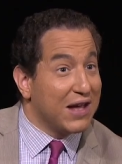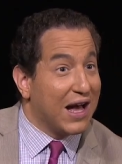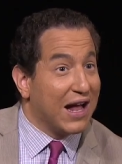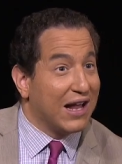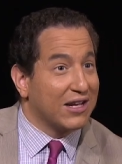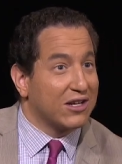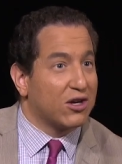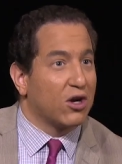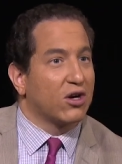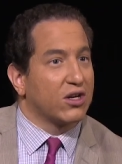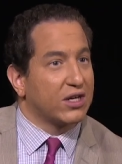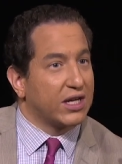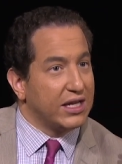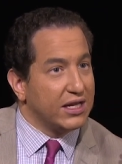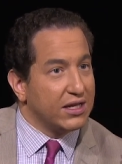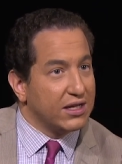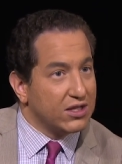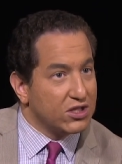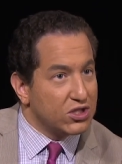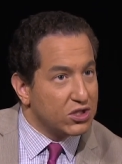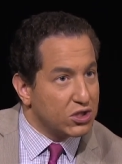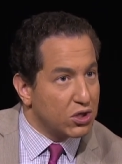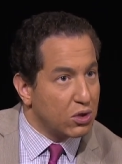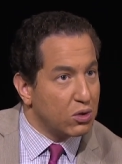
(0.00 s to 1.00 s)
the oligarchy,
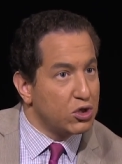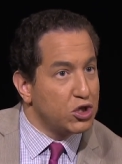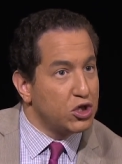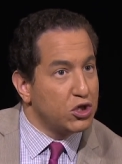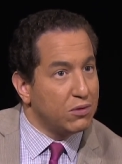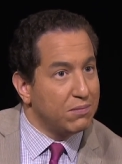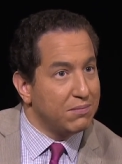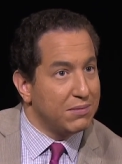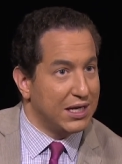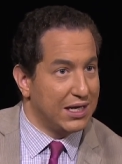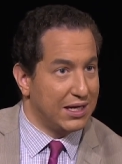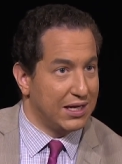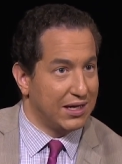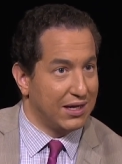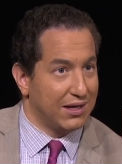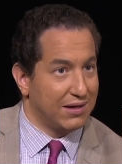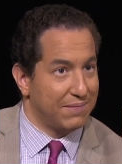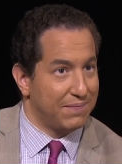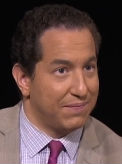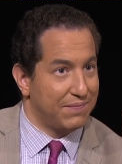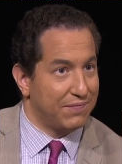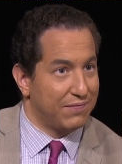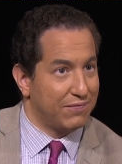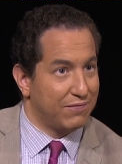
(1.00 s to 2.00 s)
social media,
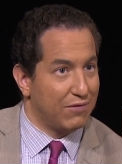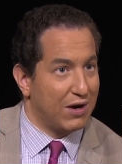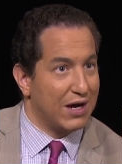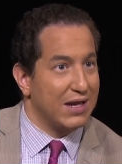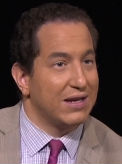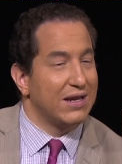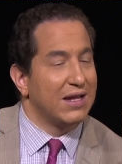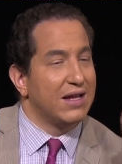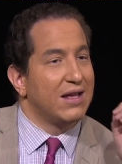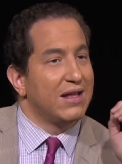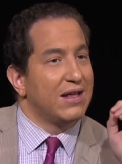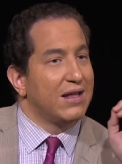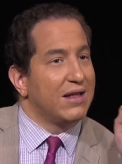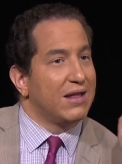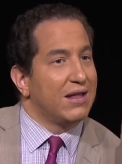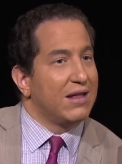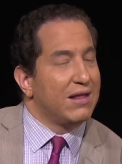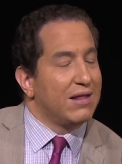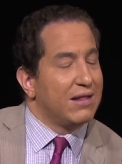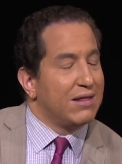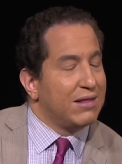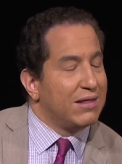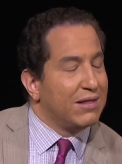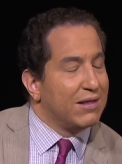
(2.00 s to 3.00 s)
right?
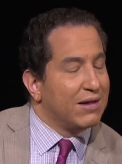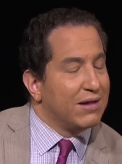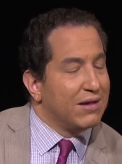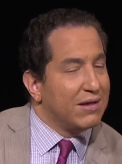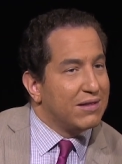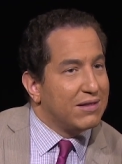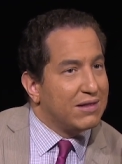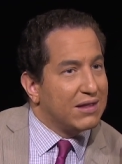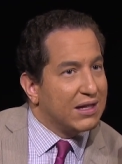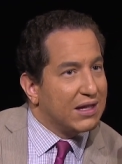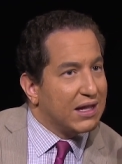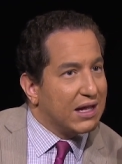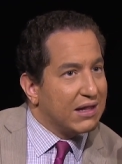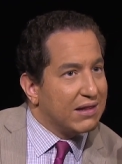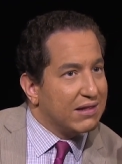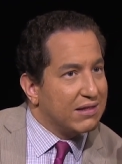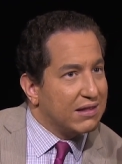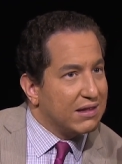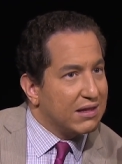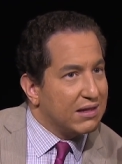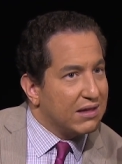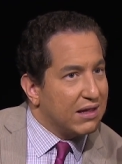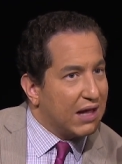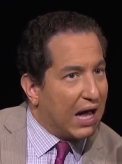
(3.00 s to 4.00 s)
The, the
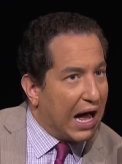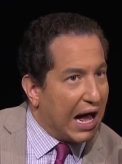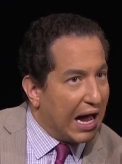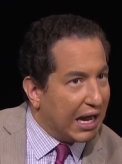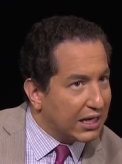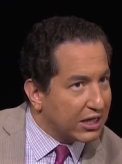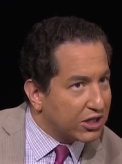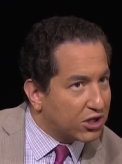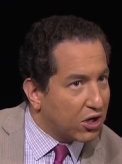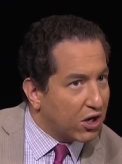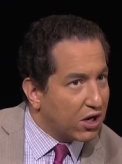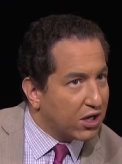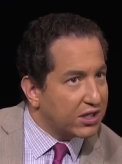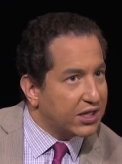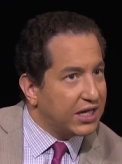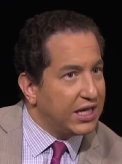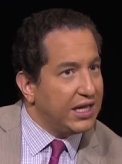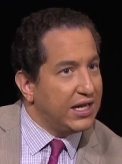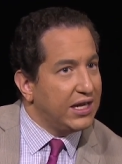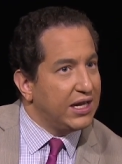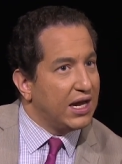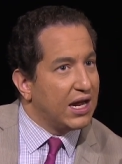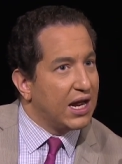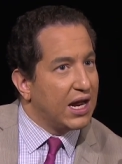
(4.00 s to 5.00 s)
the
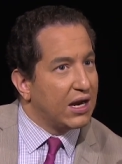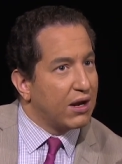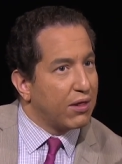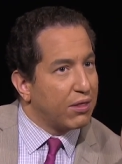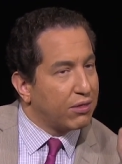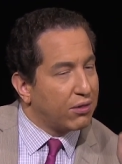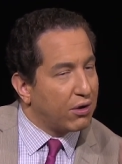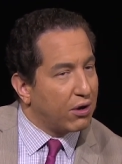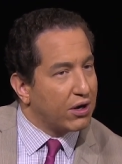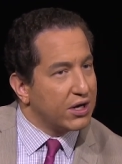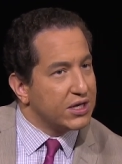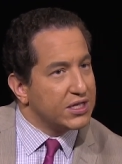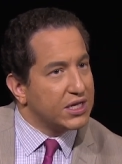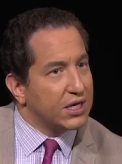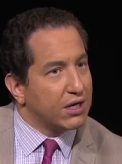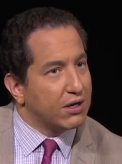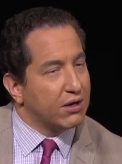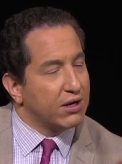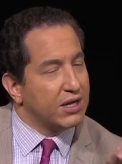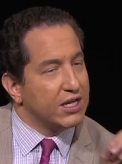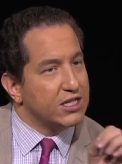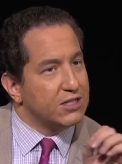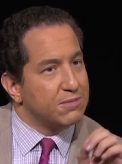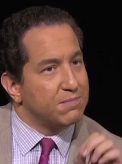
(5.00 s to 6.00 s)
oligarchy and
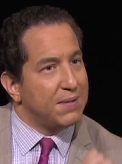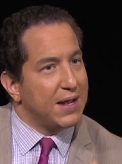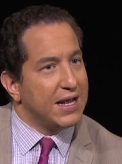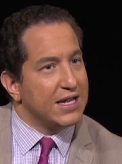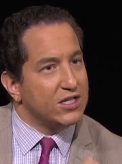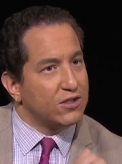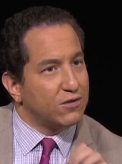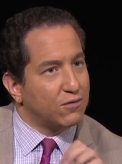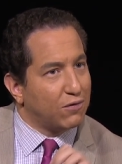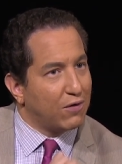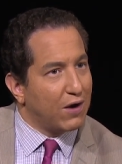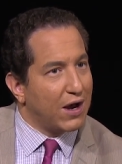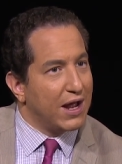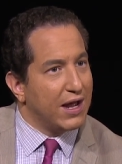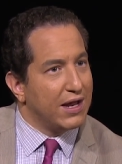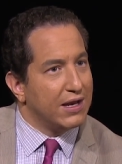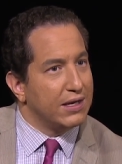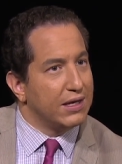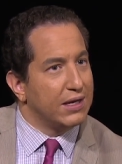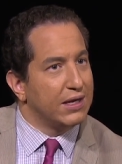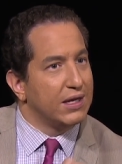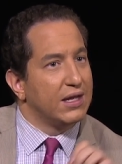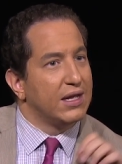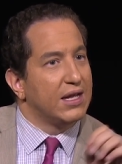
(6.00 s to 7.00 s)
authoritarian's best
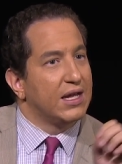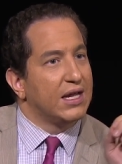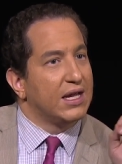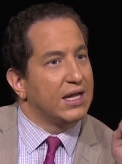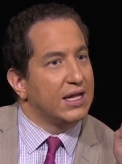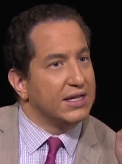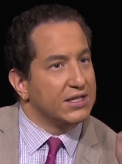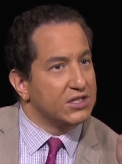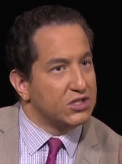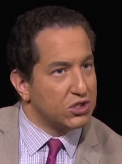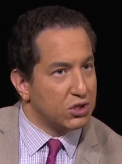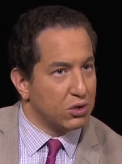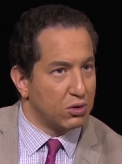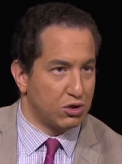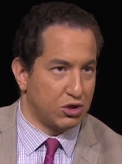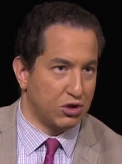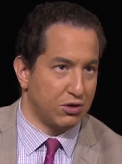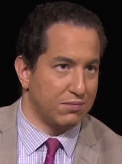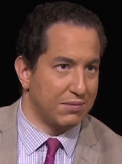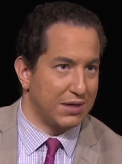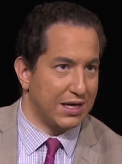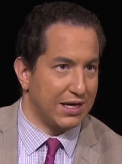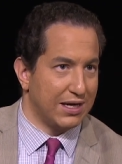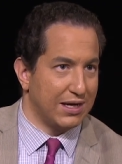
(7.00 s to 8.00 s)
friend is
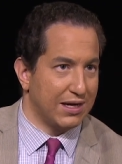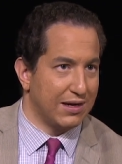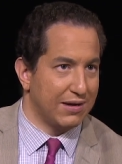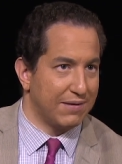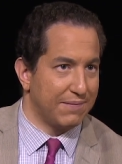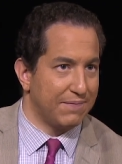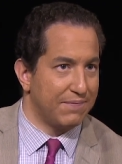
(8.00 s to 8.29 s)
social media.